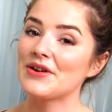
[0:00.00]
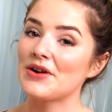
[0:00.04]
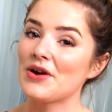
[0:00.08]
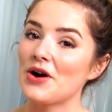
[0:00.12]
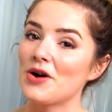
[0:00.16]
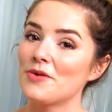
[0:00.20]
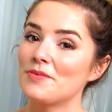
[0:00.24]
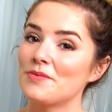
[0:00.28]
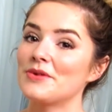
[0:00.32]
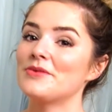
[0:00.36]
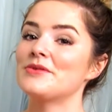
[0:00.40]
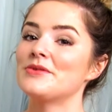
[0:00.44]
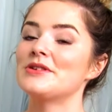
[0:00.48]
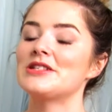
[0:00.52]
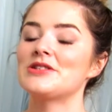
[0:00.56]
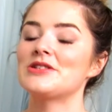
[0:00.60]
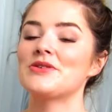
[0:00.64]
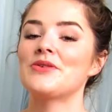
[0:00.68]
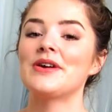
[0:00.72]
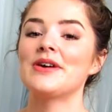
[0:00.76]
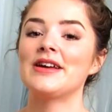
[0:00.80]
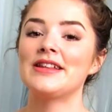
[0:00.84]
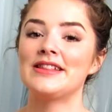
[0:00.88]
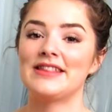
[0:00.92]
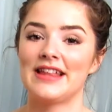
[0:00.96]
I hope you
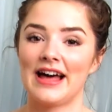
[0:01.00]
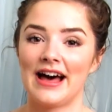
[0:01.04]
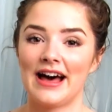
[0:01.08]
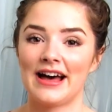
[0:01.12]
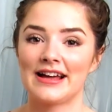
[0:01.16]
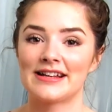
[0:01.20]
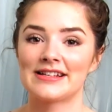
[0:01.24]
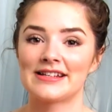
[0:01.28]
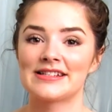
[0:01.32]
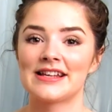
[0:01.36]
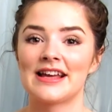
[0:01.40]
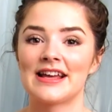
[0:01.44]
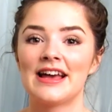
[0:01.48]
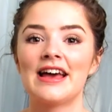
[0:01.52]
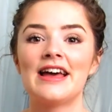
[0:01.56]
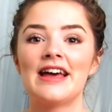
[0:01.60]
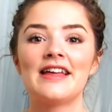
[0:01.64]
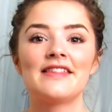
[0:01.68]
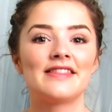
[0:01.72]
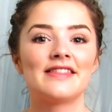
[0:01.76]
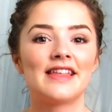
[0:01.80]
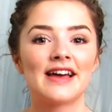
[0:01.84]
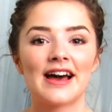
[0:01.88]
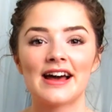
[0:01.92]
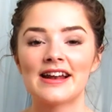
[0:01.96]
enjoyed that.
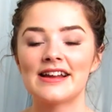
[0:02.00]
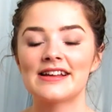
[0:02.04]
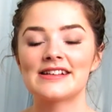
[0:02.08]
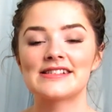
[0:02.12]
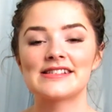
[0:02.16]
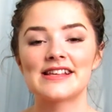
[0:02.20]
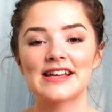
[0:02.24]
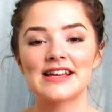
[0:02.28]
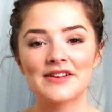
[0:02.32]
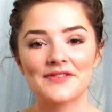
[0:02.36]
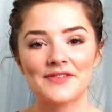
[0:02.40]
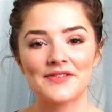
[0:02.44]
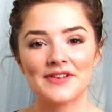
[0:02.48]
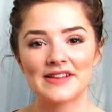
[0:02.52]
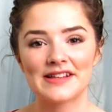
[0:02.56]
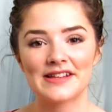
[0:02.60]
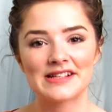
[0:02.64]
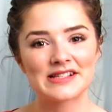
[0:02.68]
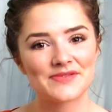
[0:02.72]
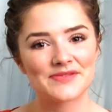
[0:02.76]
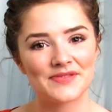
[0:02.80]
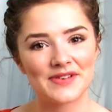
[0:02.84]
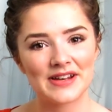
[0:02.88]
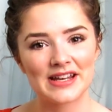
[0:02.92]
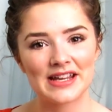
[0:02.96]
That is it for
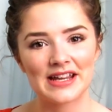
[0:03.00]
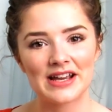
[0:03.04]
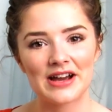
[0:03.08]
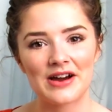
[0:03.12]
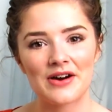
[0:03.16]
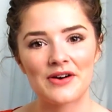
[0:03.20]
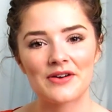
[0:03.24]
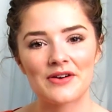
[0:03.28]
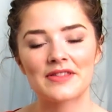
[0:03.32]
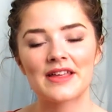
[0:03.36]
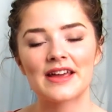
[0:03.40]
this video.